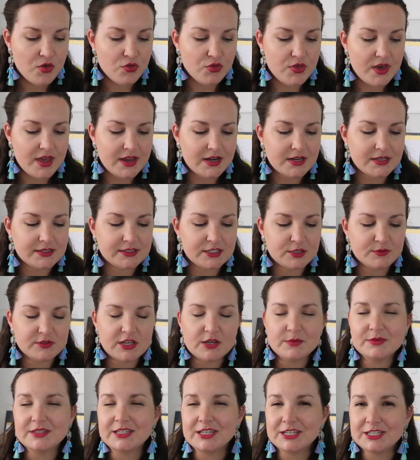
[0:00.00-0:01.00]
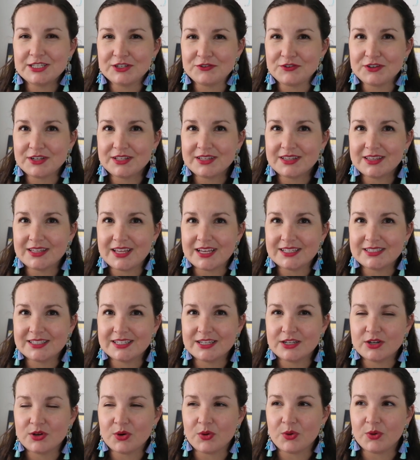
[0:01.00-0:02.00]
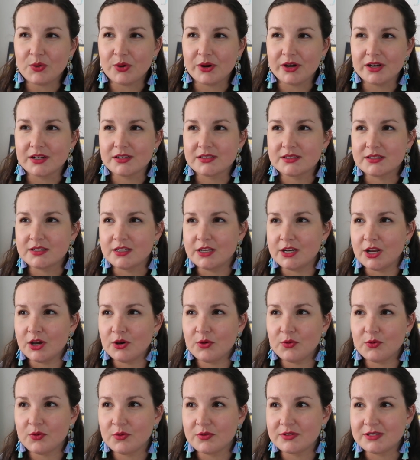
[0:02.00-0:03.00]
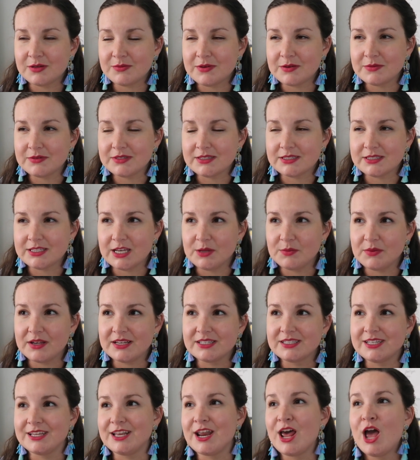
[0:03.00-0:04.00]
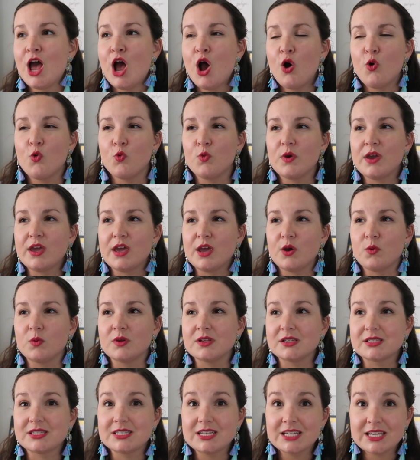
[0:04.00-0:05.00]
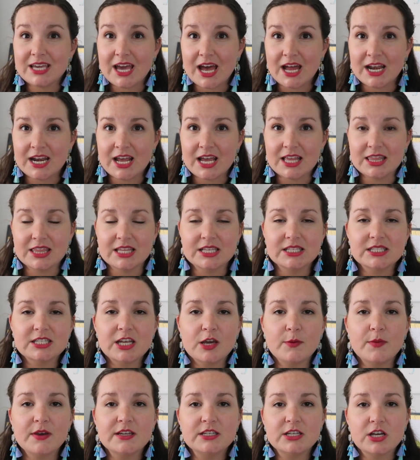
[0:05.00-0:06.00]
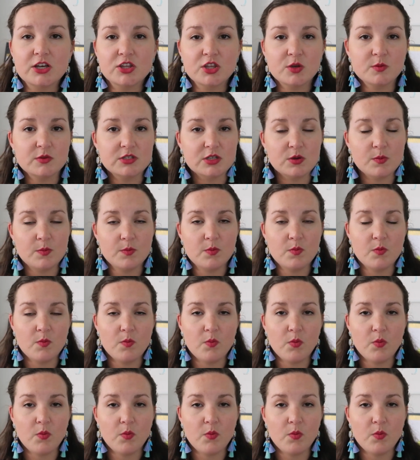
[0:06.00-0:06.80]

Then sometimes in a different lesson, or you know, sometimes in the same lesson, we will listen again, and this time I tell them to